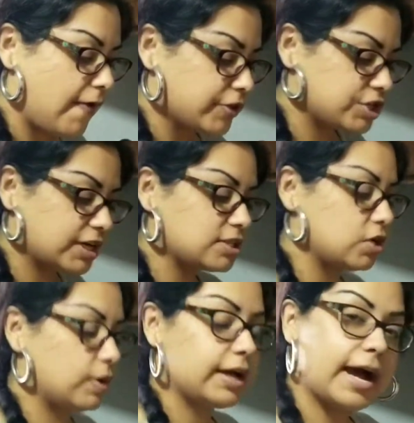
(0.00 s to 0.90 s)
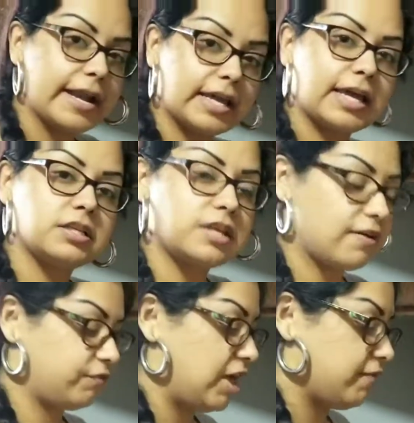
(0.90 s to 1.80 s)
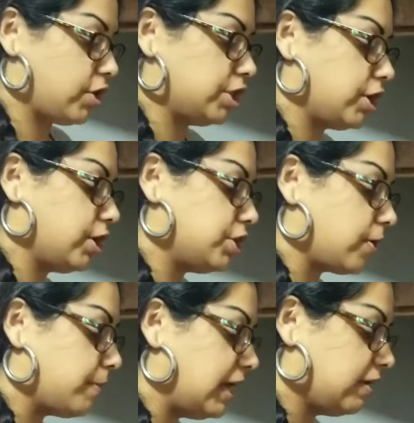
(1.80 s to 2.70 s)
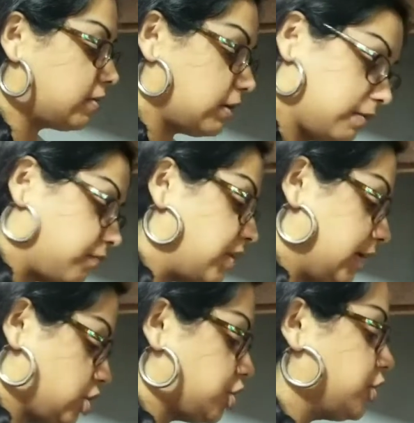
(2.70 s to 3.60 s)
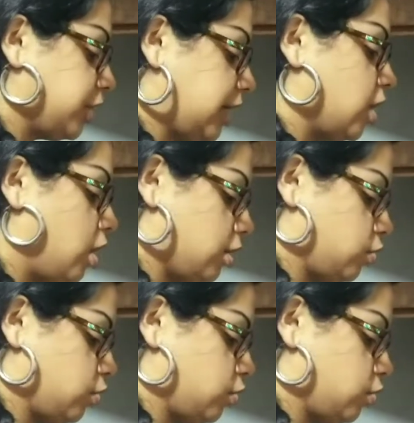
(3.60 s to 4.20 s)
just so it kind of gets that flavor in there and your meat finished cooking all the